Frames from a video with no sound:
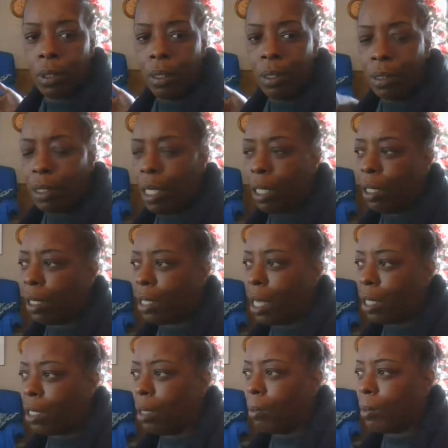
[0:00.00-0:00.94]
And it's not like
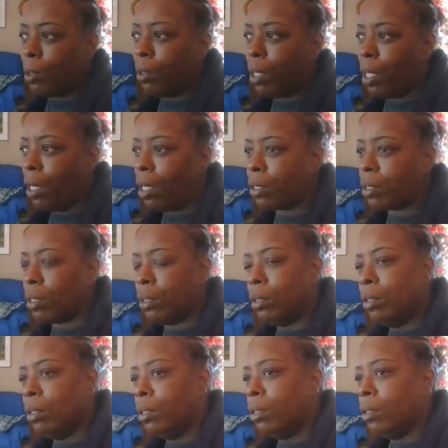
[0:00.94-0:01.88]
I come to your house
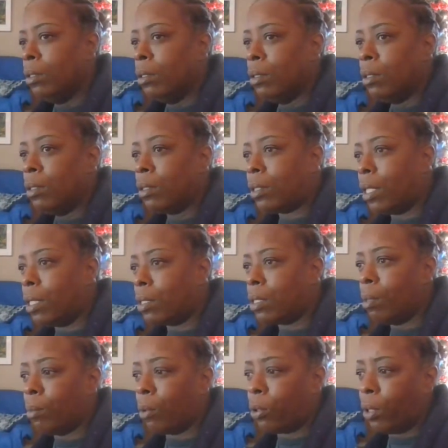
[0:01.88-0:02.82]
and say
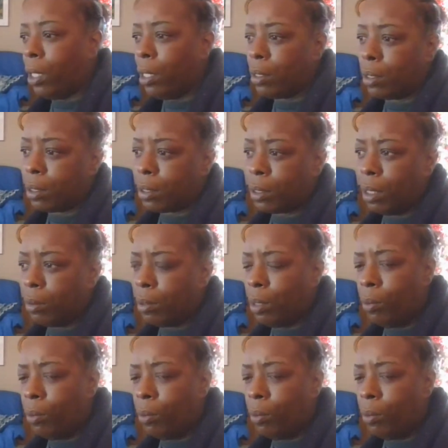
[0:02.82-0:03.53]
some crazy stuff.